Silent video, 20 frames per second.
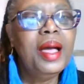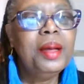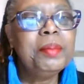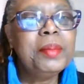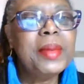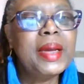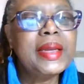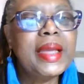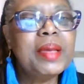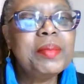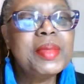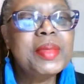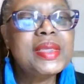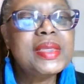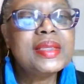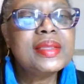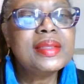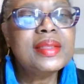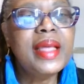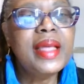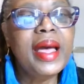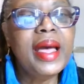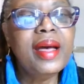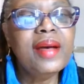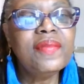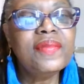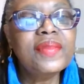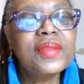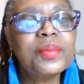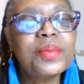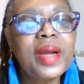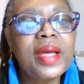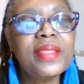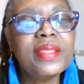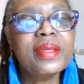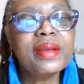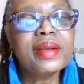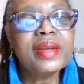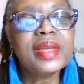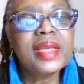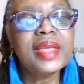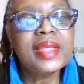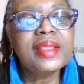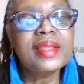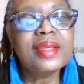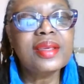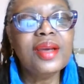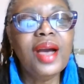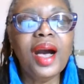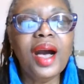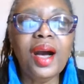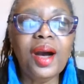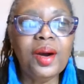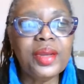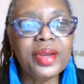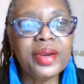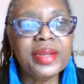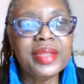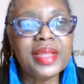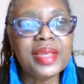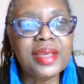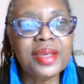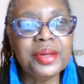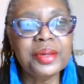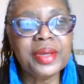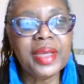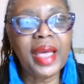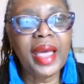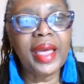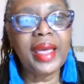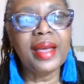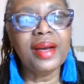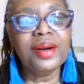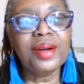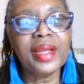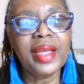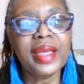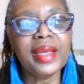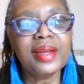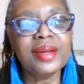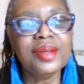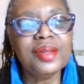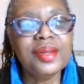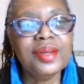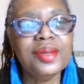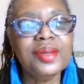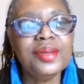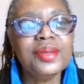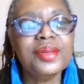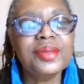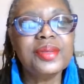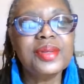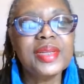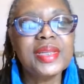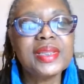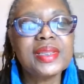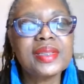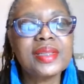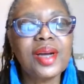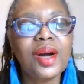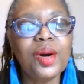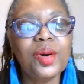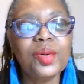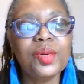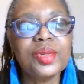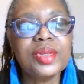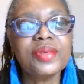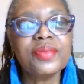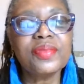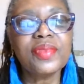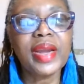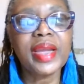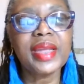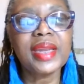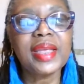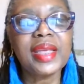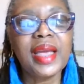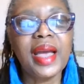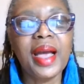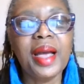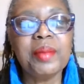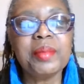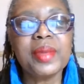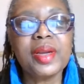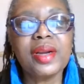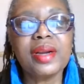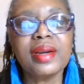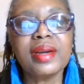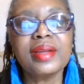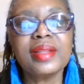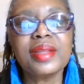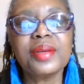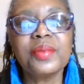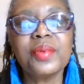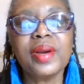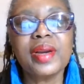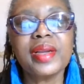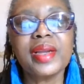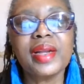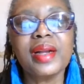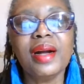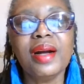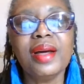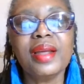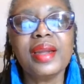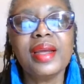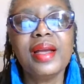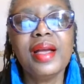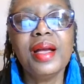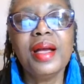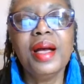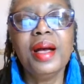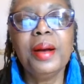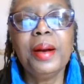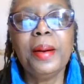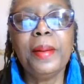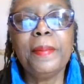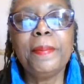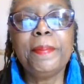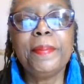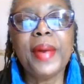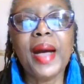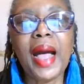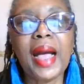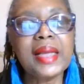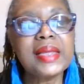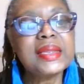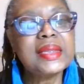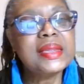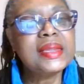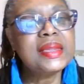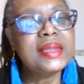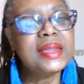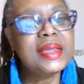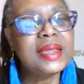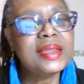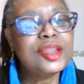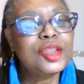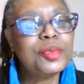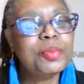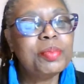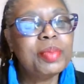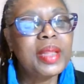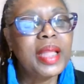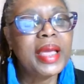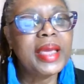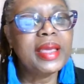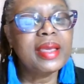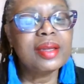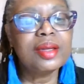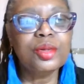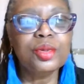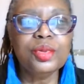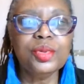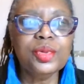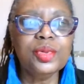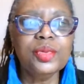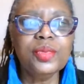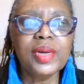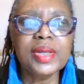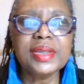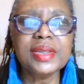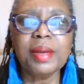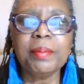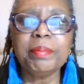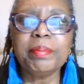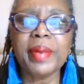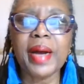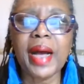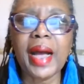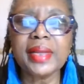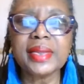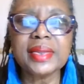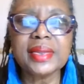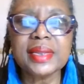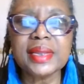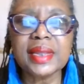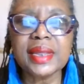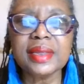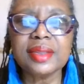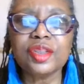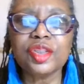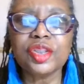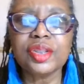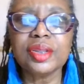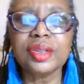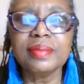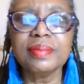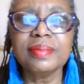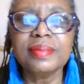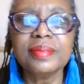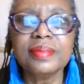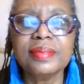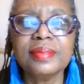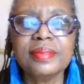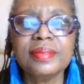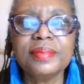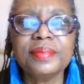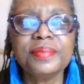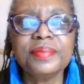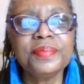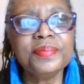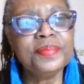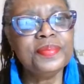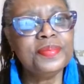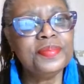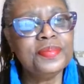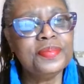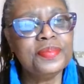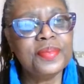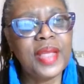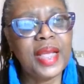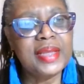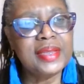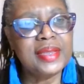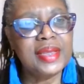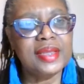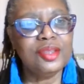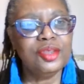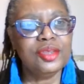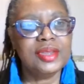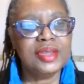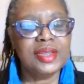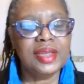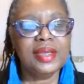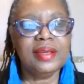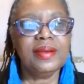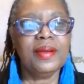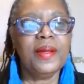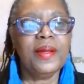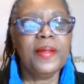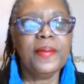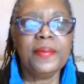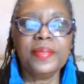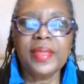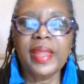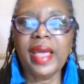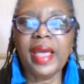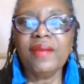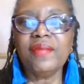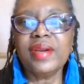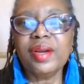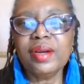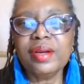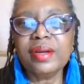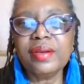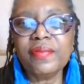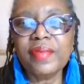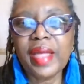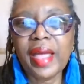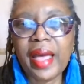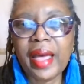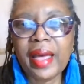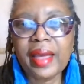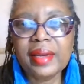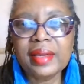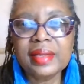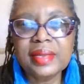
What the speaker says: My name is Steph. The weather in the you're in the UK. Okay, cool. It's cold and rainy. I'm currently working on box stitch blanket. Ooh, what's a box stitch? That's interesting. Haven't heard of that.